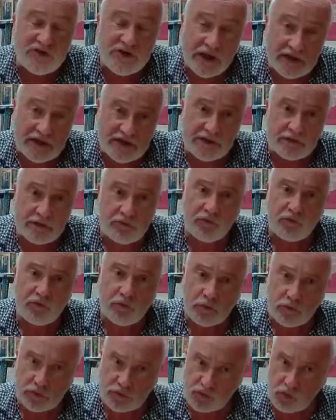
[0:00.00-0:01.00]
teaching
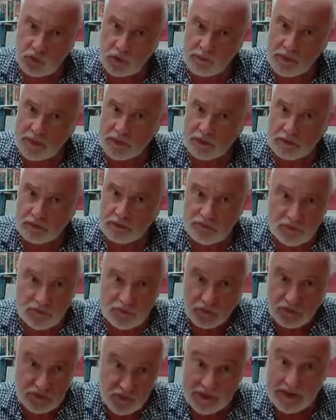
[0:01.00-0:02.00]
through enjoyment. You
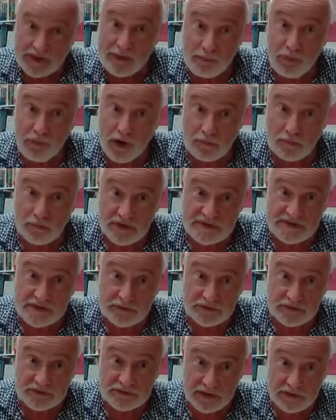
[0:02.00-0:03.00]
talk to any primary
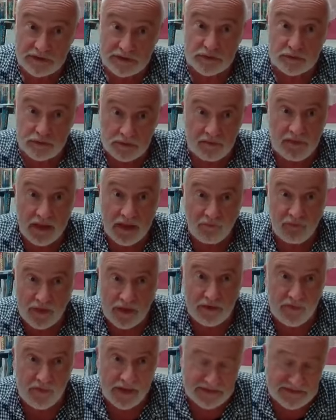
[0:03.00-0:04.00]
school teacher, and I
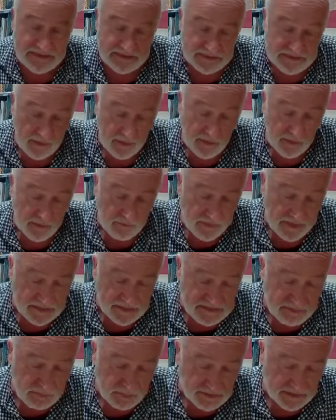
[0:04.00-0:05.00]
think that's
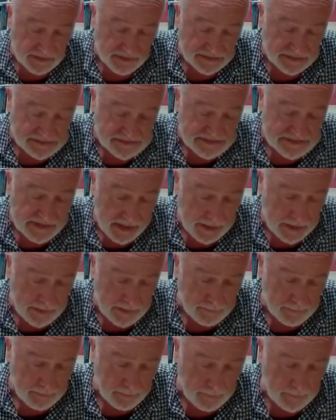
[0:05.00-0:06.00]
that's what they'll
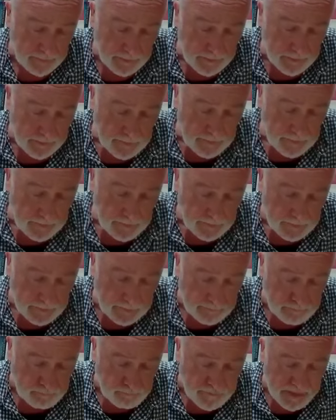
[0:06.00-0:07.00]
say.
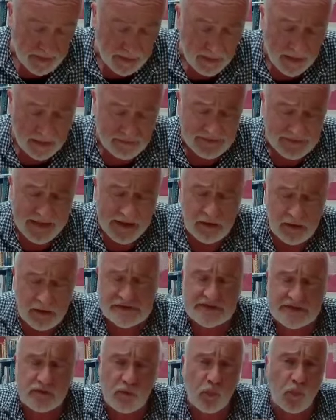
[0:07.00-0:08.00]
Um, I think
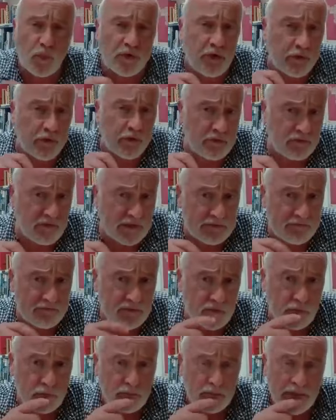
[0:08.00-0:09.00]
also one other thing, if
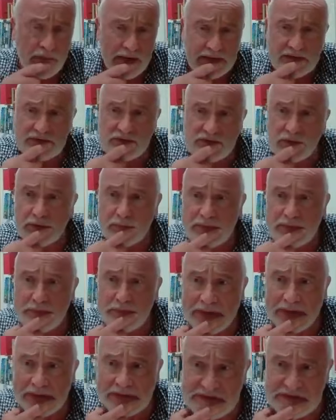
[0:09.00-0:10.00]
you don't mind, John, me
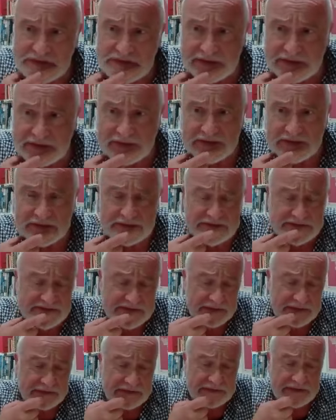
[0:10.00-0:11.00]
mentioning
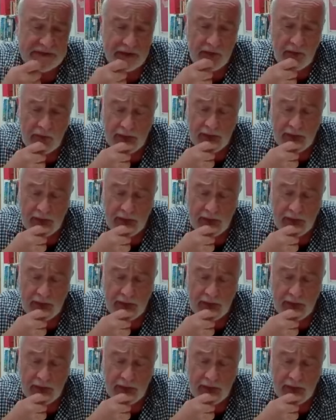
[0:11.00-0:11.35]
is that,